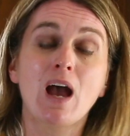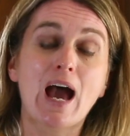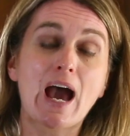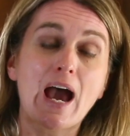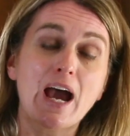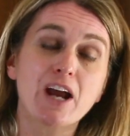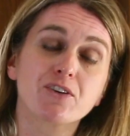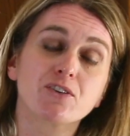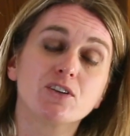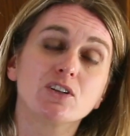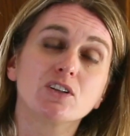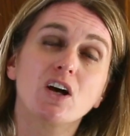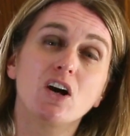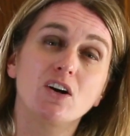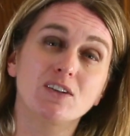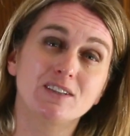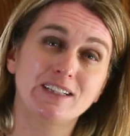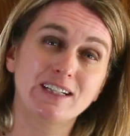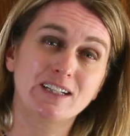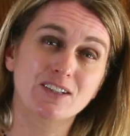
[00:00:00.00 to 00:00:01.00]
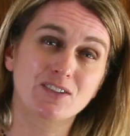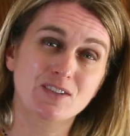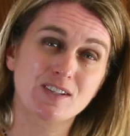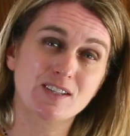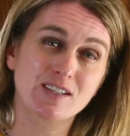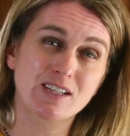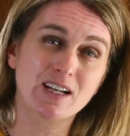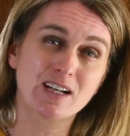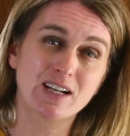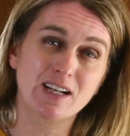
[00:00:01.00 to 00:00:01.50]
Iron, on the other
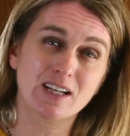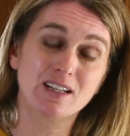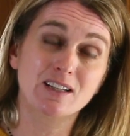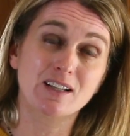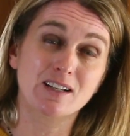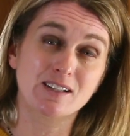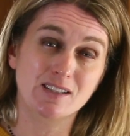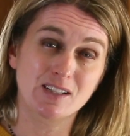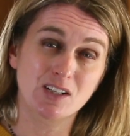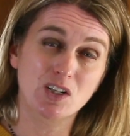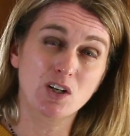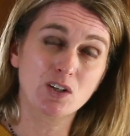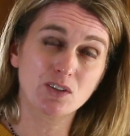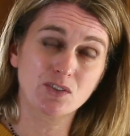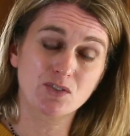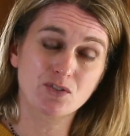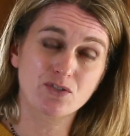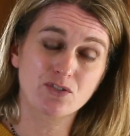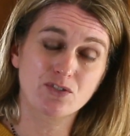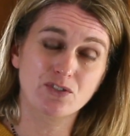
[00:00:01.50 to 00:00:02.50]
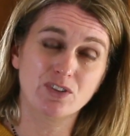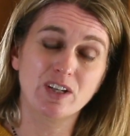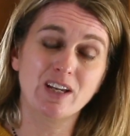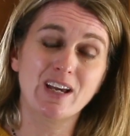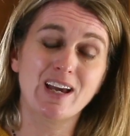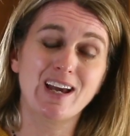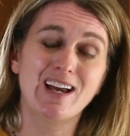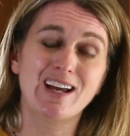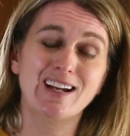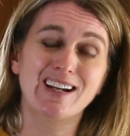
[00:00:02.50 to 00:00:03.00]
side, does the contrary
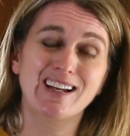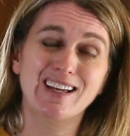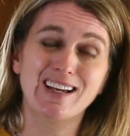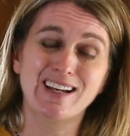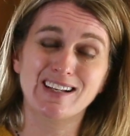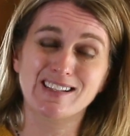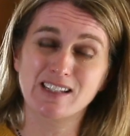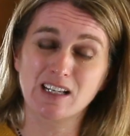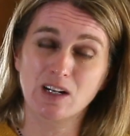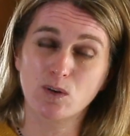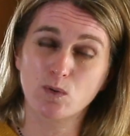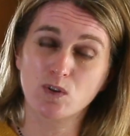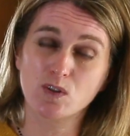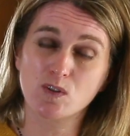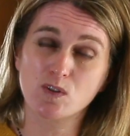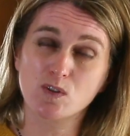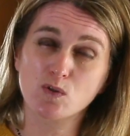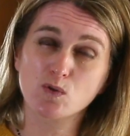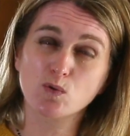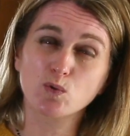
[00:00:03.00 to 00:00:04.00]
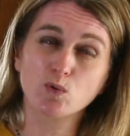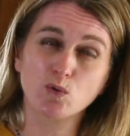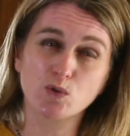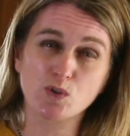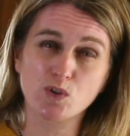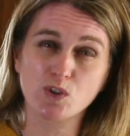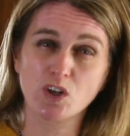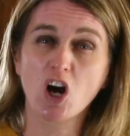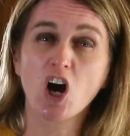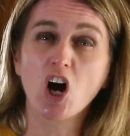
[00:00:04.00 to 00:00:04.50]
and gets our
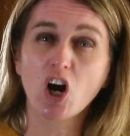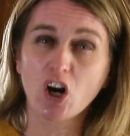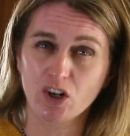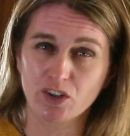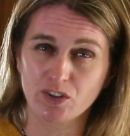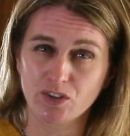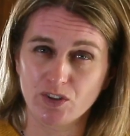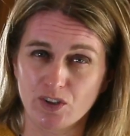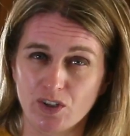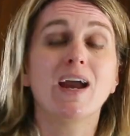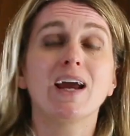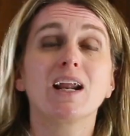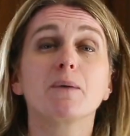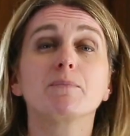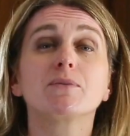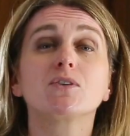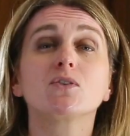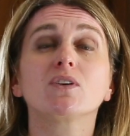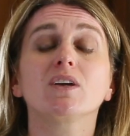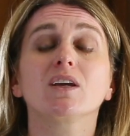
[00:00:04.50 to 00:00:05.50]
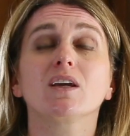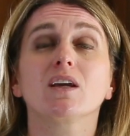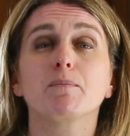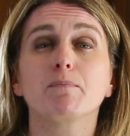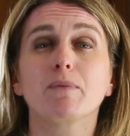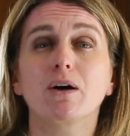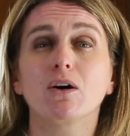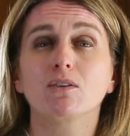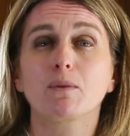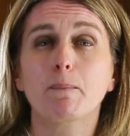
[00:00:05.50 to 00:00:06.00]
stools harder. And I'm talking
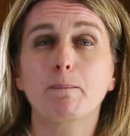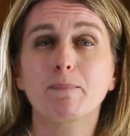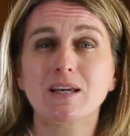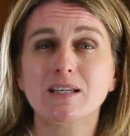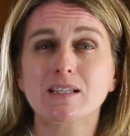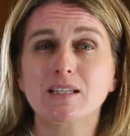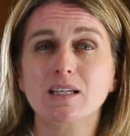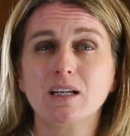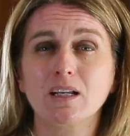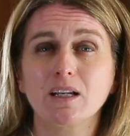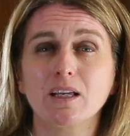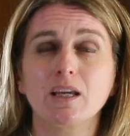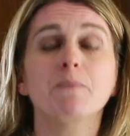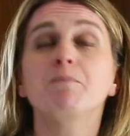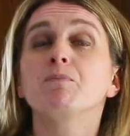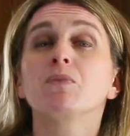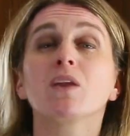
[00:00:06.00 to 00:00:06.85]
about basically